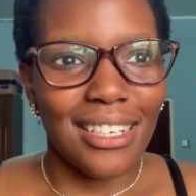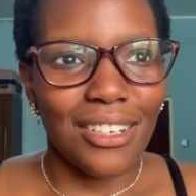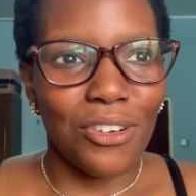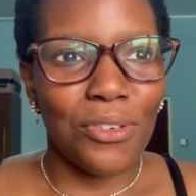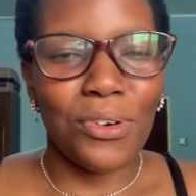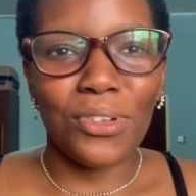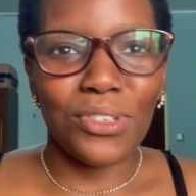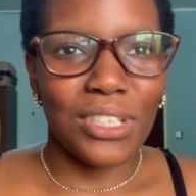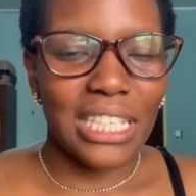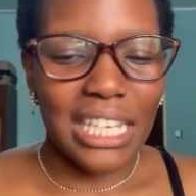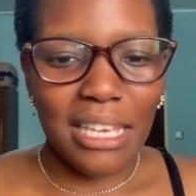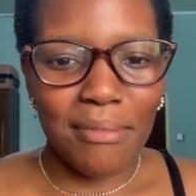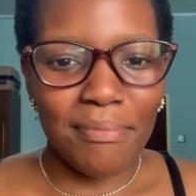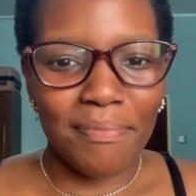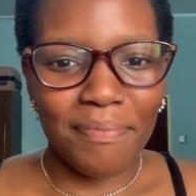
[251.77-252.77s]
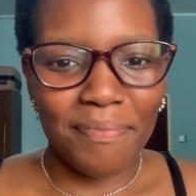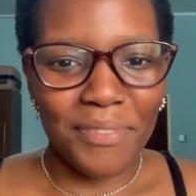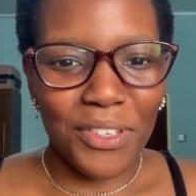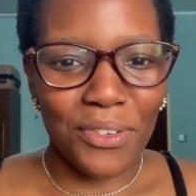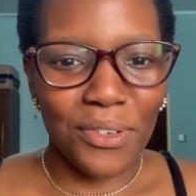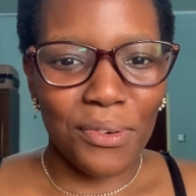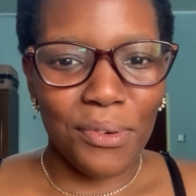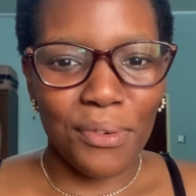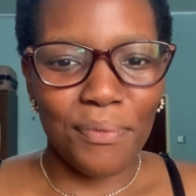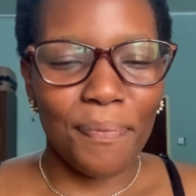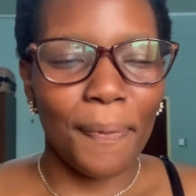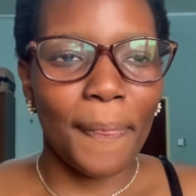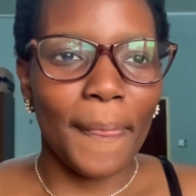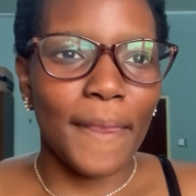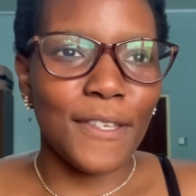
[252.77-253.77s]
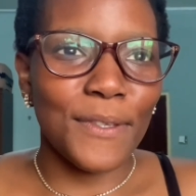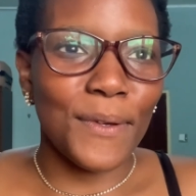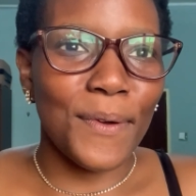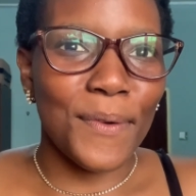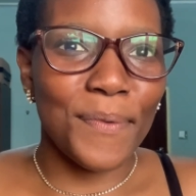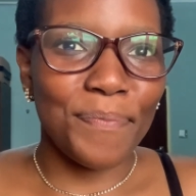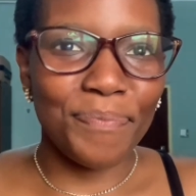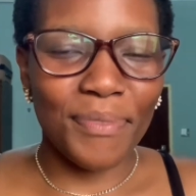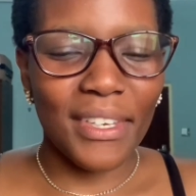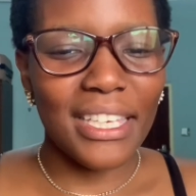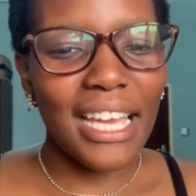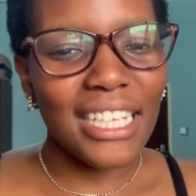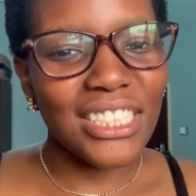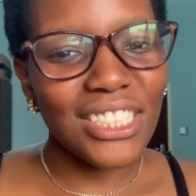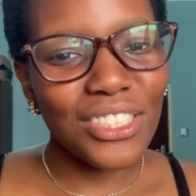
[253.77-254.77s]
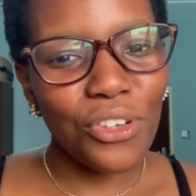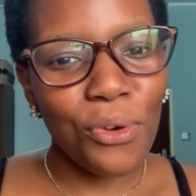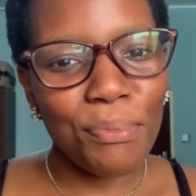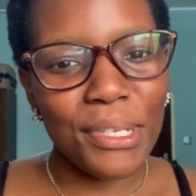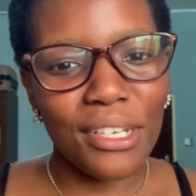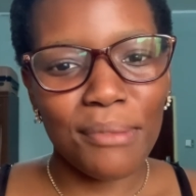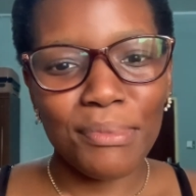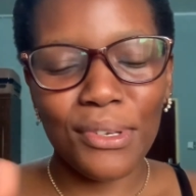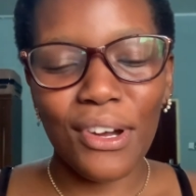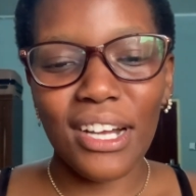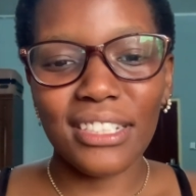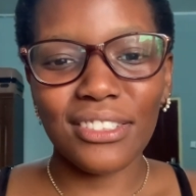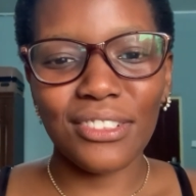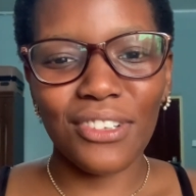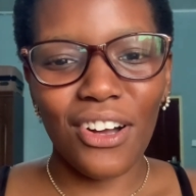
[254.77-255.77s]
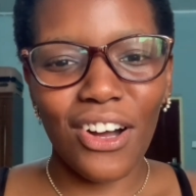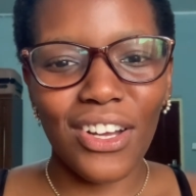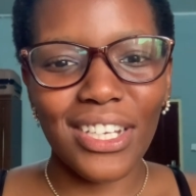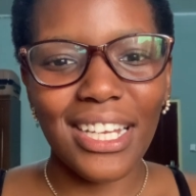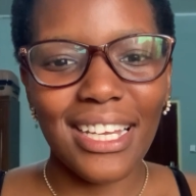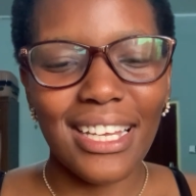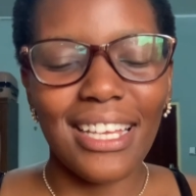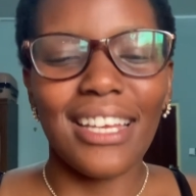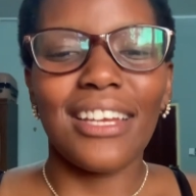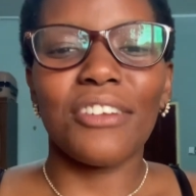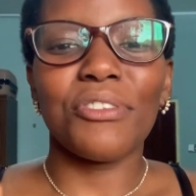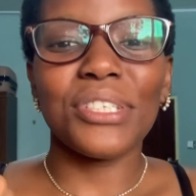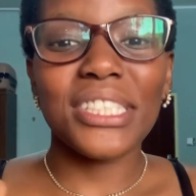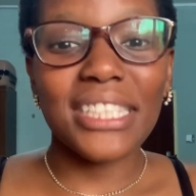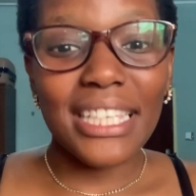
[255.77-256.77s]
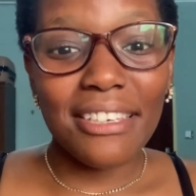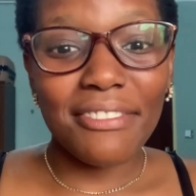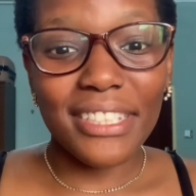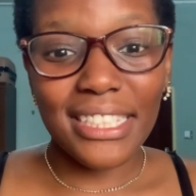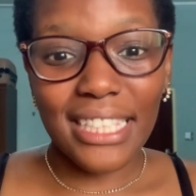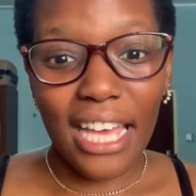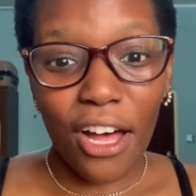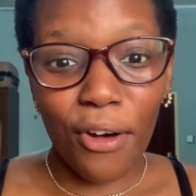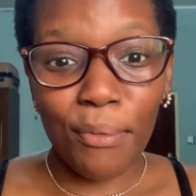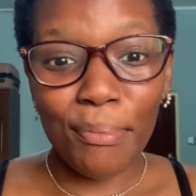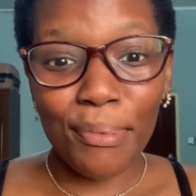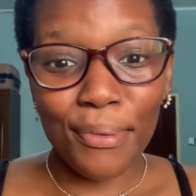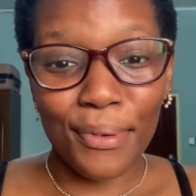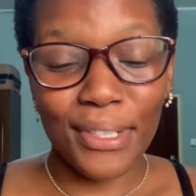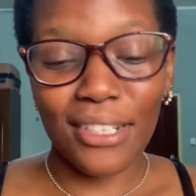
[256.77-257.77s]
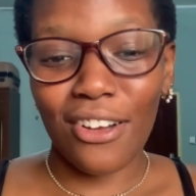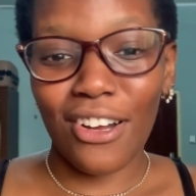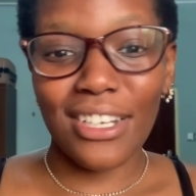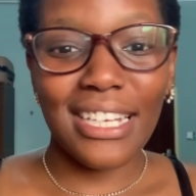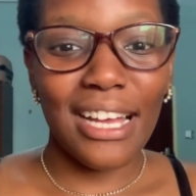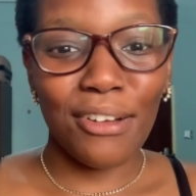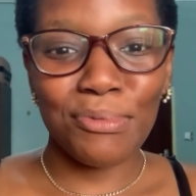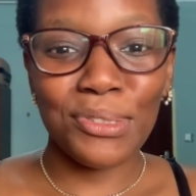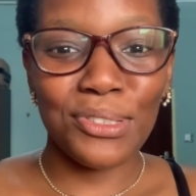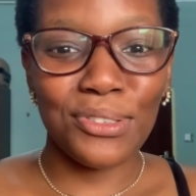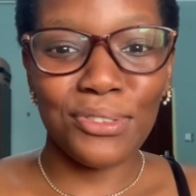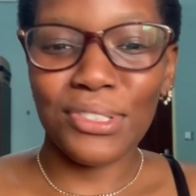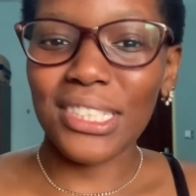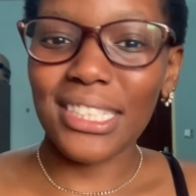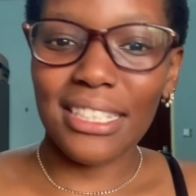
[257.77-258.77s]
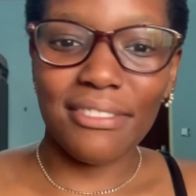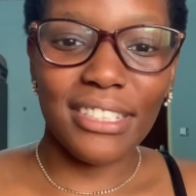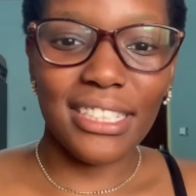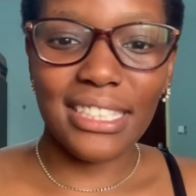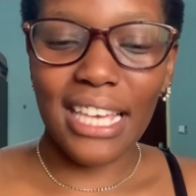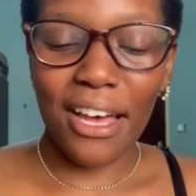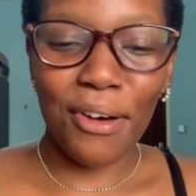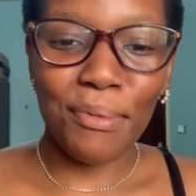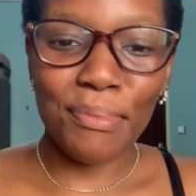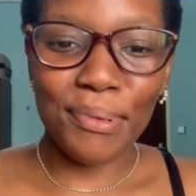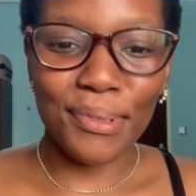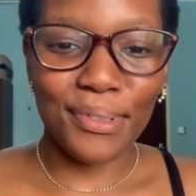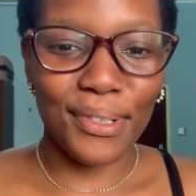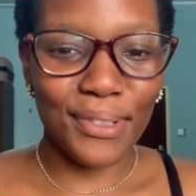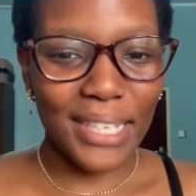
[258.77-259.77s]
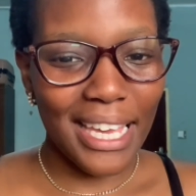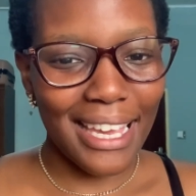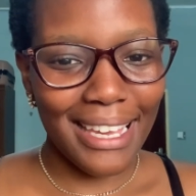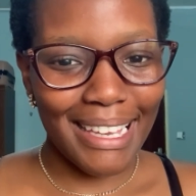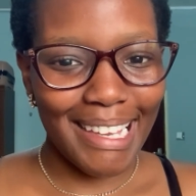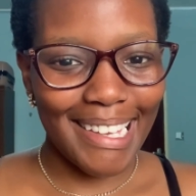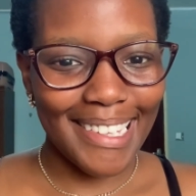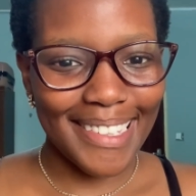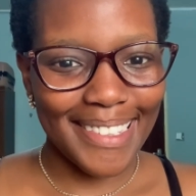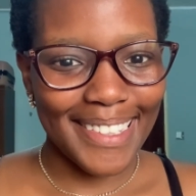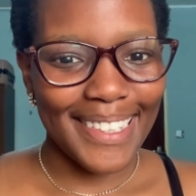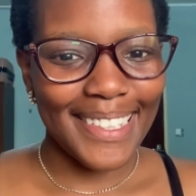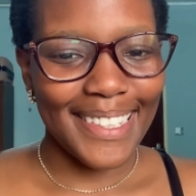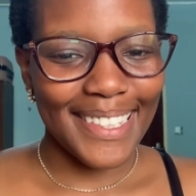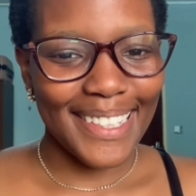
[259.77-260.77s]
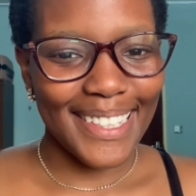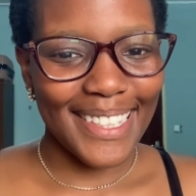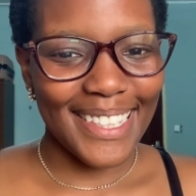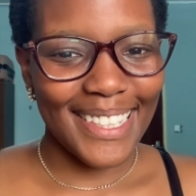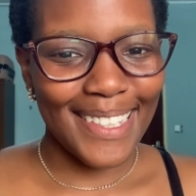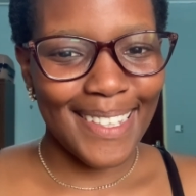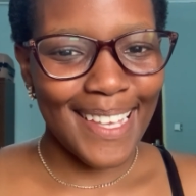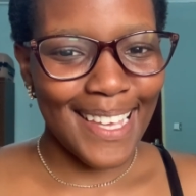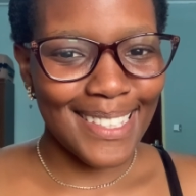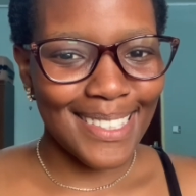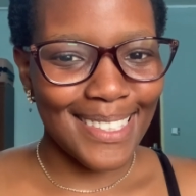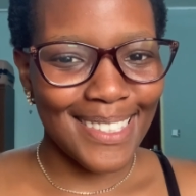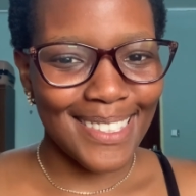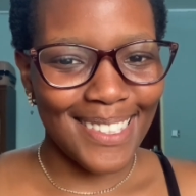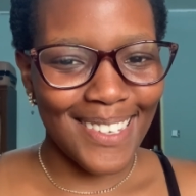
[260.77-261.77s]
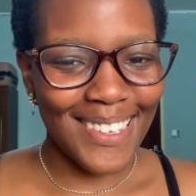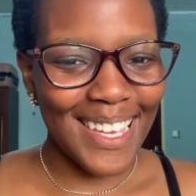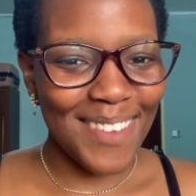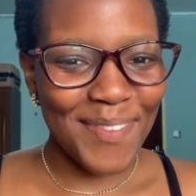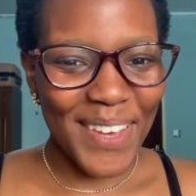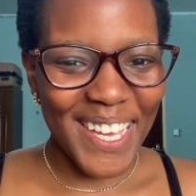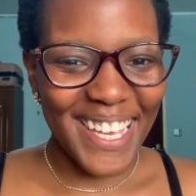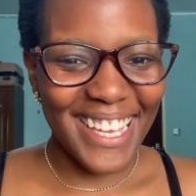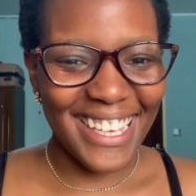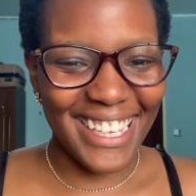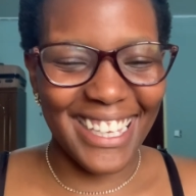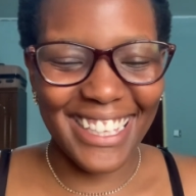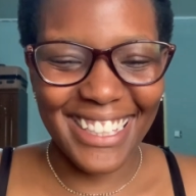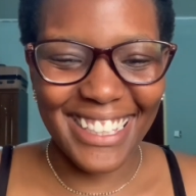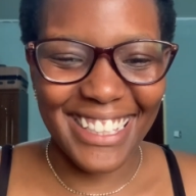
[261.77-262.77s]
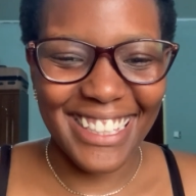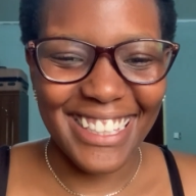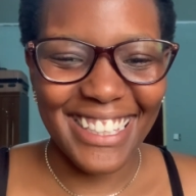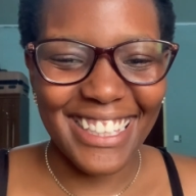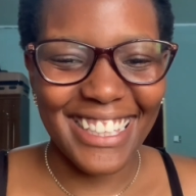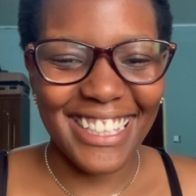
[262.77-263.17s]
call on him, you know. So yeah, just open up your heart to God. Receive his help. When God helps you, receive his help. Okay. Yes. Okay, bye.